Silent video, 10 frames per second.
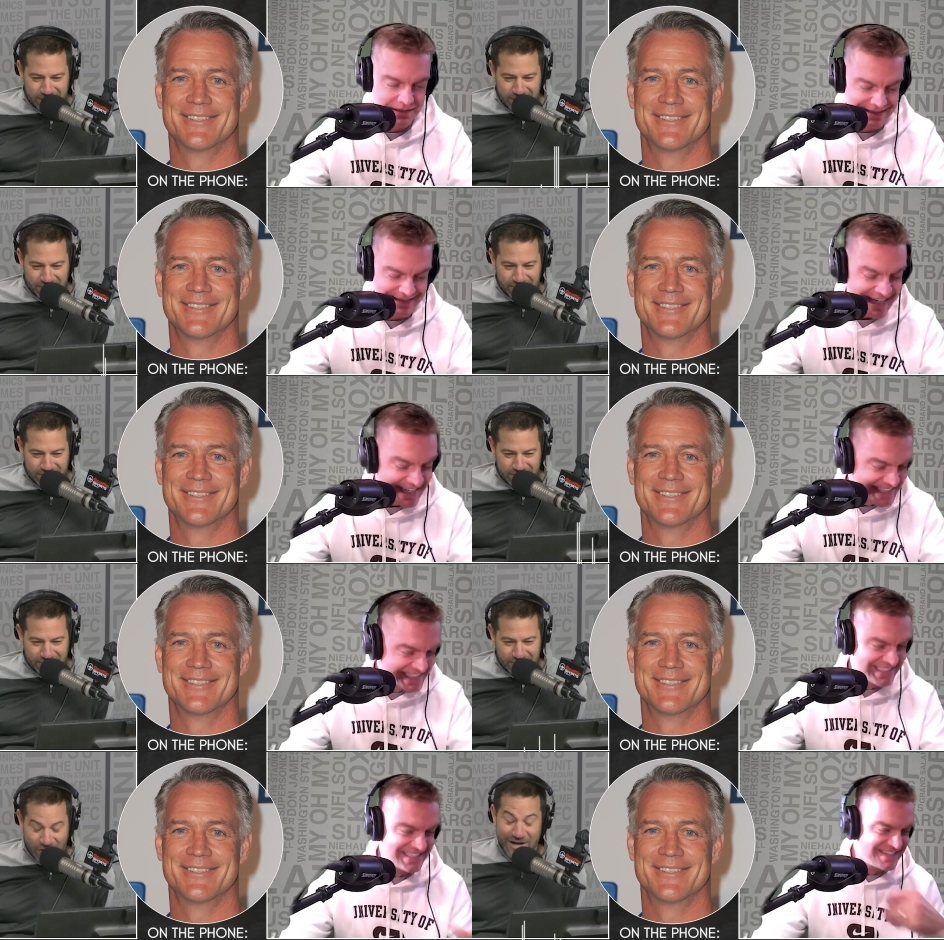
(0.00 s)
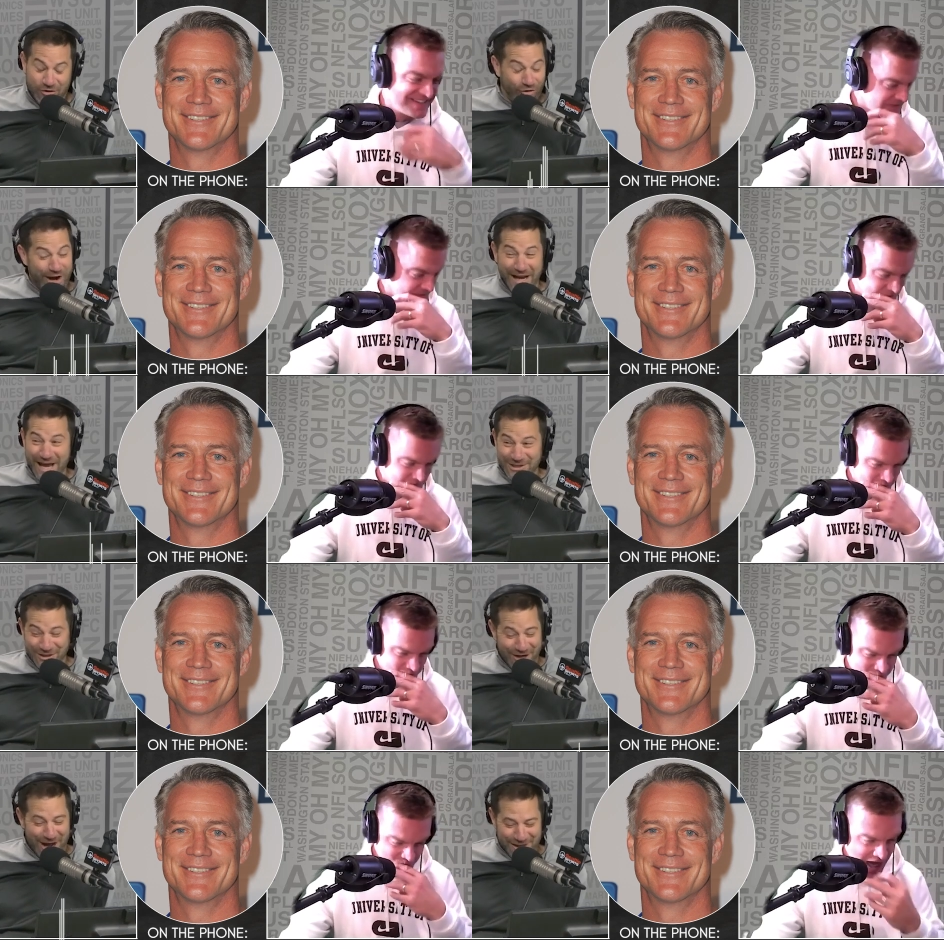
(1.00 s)
Speaker 1: boy, that, great, great that's a answer. Good word. I
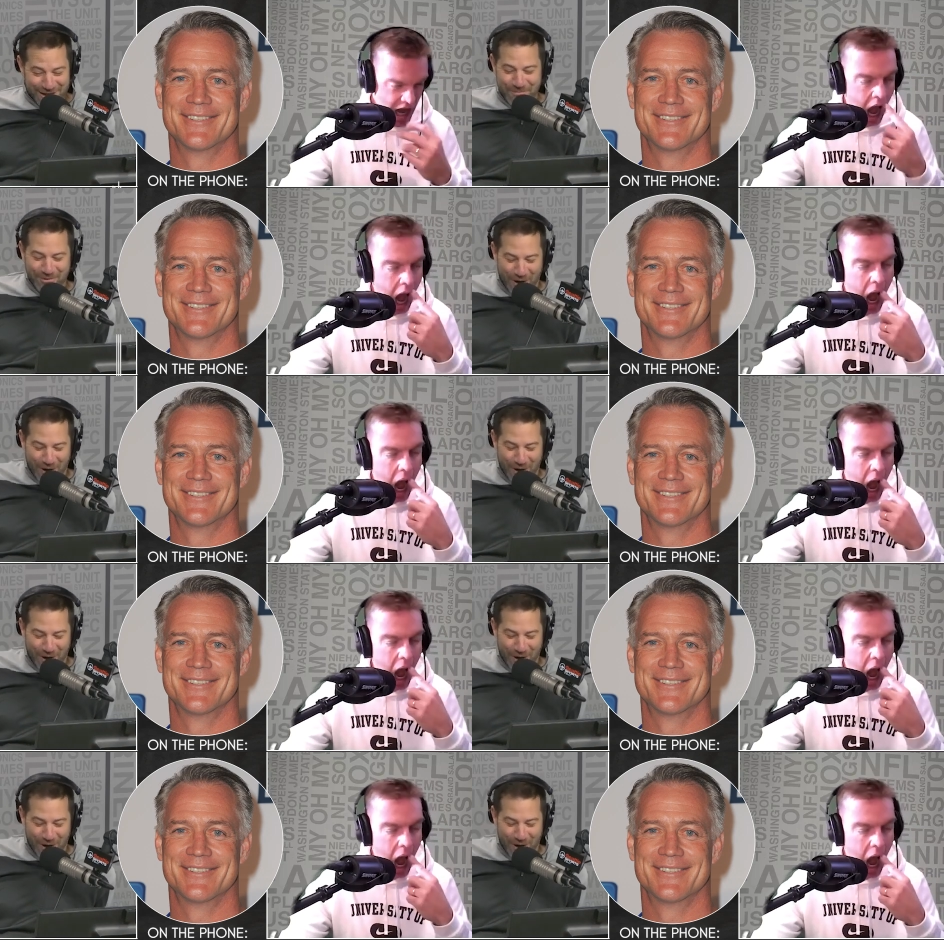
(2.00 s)
think that